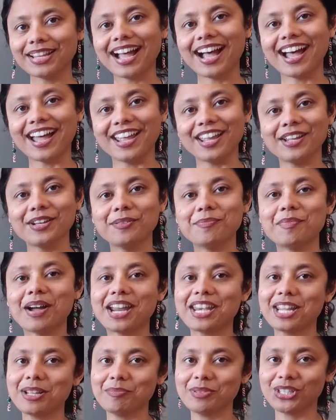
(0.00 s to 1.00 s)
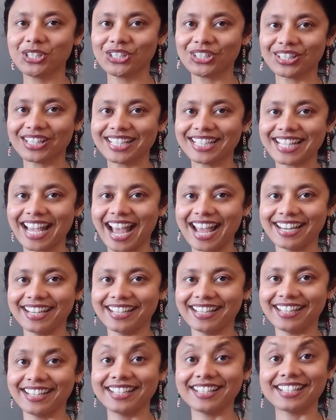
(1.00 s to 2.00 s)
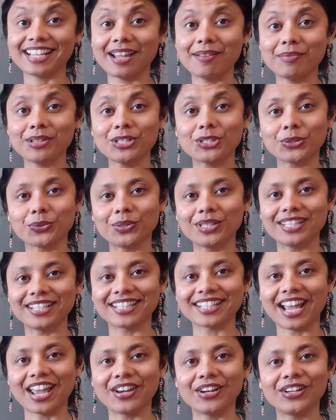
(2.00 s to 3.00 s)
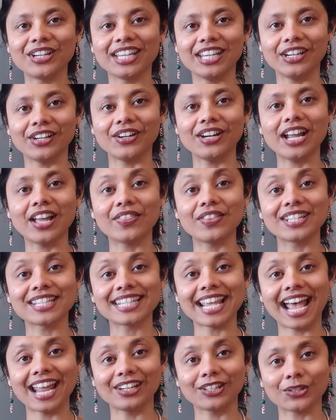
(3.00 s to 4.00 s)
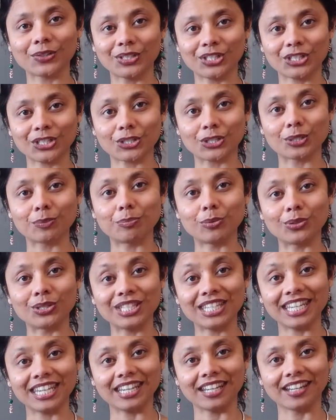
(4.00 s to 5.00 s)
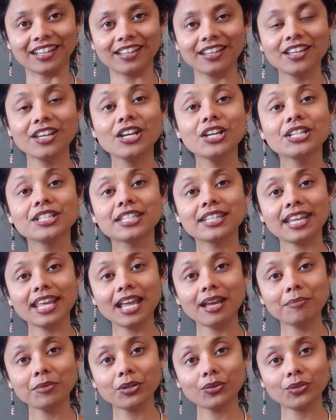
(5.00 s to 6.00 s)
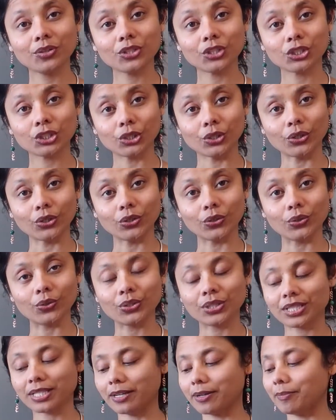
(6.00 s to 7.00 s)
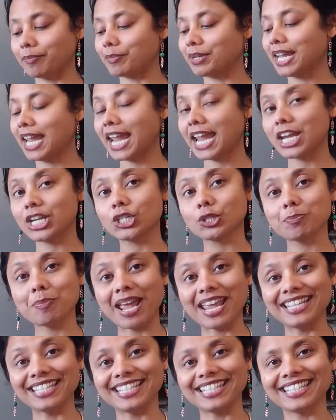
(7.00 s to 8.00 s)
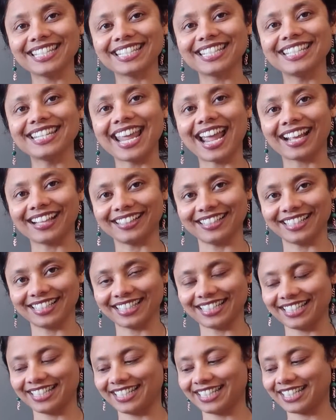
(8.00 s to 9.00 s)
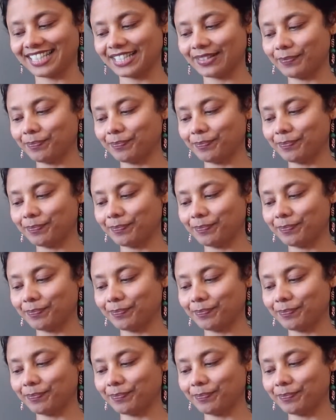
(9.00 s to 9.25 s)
Hi, my name is Sheila Satin, and I'm the jewelry designer here at the Satin Crystals Boutique. Today I'm going to show you some cage pendant necklaces.